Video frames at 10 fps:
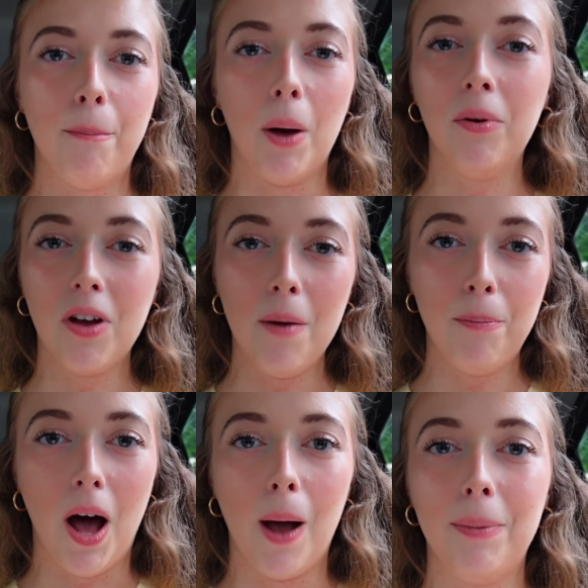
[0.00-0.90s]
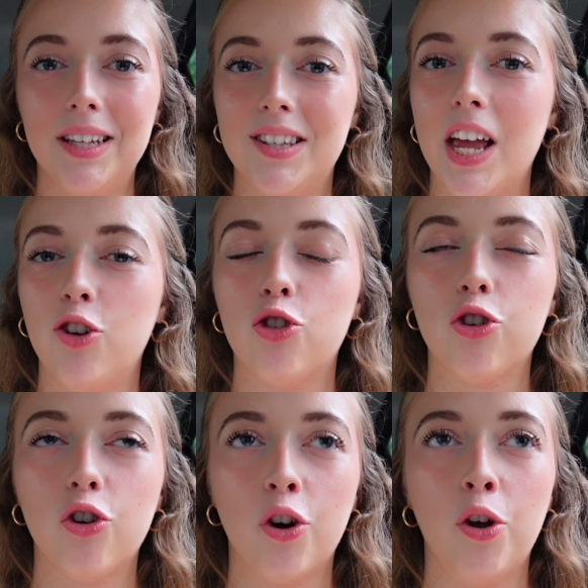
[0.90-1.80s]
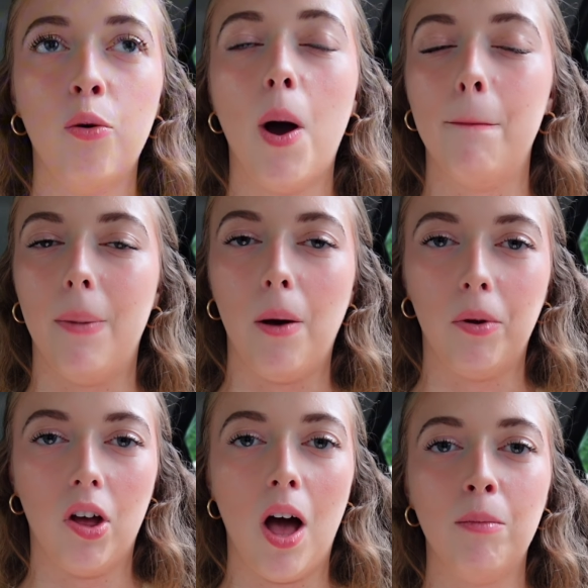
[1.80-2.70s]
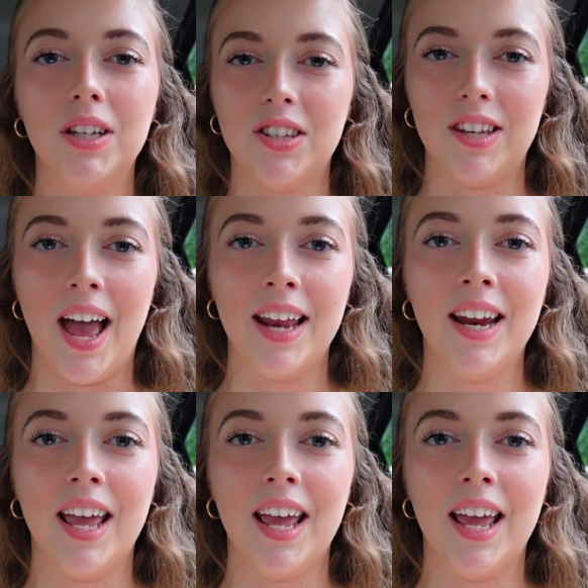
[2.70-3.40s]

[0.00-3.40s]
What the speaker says: Bubblegum Pop is a true bubblegum scent.